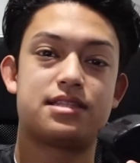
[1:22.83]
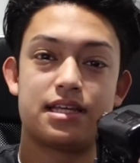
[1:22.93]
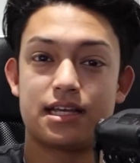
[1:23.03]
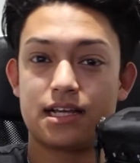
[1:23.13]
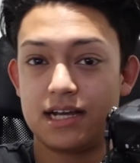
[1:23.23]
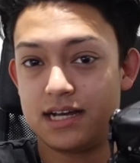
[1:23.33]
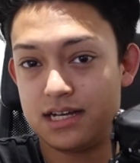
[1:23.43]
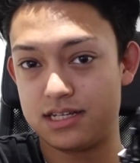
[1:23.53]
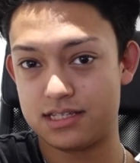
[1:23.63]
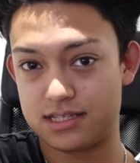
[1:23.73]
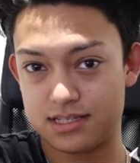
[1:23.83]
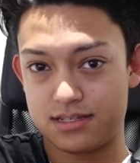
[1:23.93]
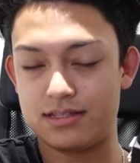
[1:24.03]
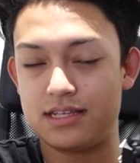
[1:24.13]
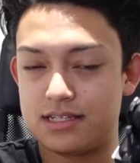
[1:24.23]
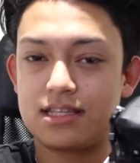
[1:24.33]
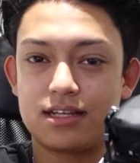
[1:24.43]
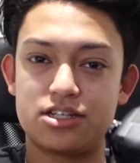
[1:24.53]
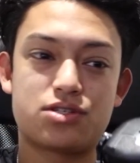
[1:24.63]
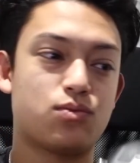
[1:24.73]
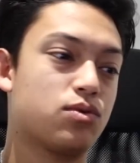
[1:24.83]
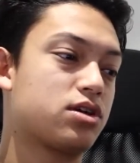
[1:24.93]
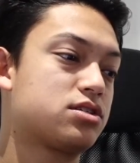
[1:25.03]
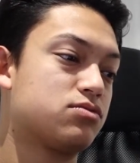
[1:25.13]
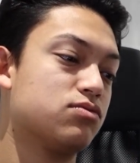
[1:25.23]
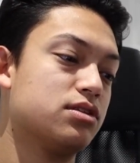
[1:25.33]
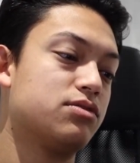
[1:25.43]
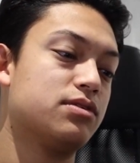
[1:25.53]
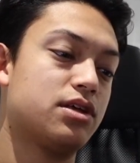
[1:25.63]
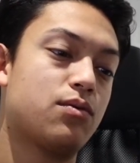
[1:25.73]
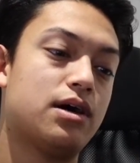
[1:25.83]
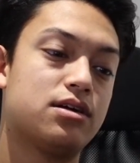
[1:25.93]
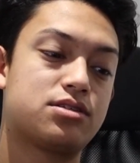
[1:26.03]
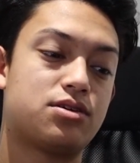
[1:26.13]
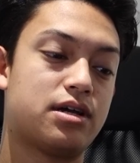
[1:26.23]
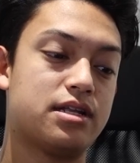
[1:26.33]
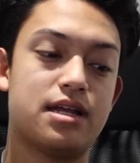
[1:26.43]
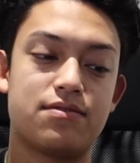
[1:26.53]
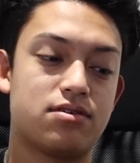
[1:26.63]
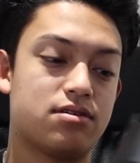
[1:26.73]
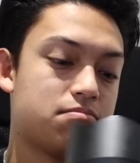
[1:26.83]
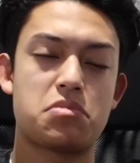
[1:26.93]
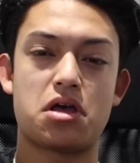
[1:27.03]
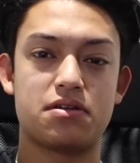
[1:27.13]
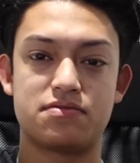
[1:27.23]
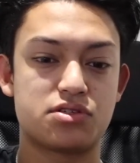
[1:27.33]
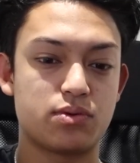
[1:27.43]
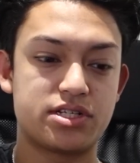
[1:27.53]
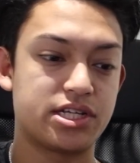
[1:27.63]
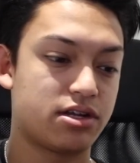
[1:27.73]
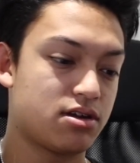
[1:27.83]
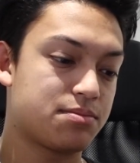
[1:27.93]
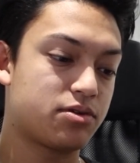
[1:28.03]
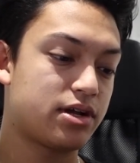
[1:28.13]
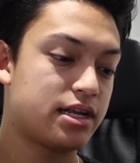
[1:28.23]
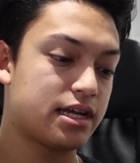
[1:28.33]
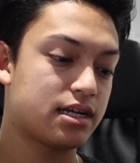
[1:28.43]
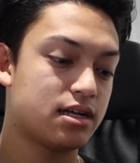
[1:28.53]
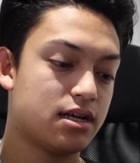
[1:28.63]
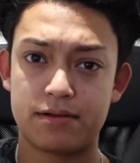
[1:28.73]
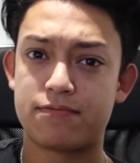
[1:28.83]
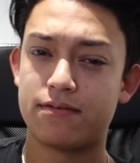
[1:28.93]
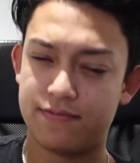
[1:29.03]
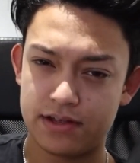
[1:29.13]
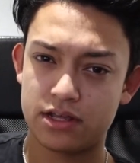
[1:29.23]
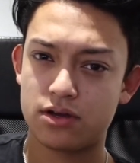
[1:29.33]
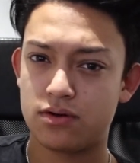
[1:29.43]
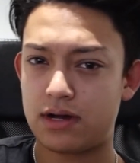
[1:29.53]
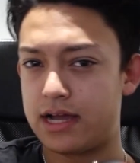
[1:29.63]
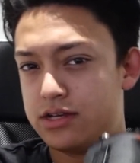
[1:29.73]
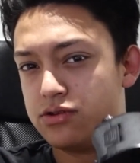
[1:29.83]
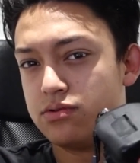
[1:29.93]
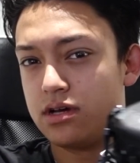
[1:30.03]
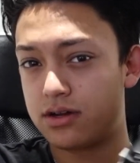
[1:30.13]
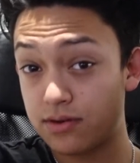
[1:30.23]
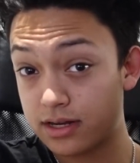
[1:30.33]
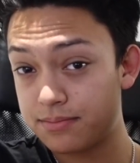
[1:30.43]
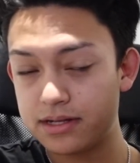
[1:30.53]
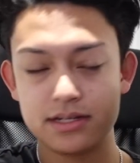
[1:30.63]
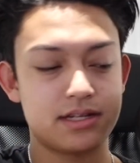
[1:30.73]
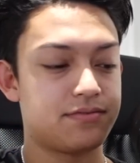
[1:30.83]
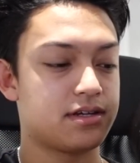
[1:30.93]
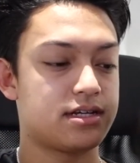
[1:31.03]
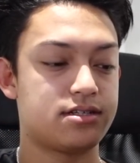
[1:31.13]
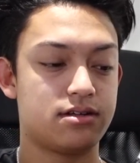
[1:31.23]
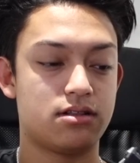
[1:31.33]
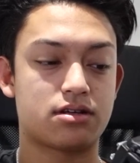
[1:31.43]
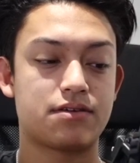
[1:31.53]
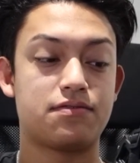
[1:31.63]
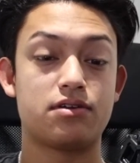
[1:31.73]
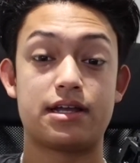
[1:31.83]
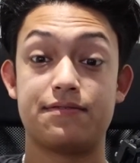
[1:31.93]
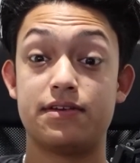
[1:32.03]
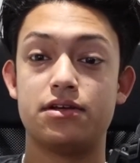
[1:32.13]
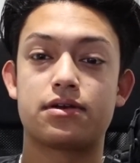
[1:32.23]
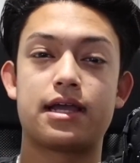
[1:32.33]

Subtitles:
thing just works really well, so I never thought of switching or upgrading. But for video, I do not recommend it. If you guys are looking for a video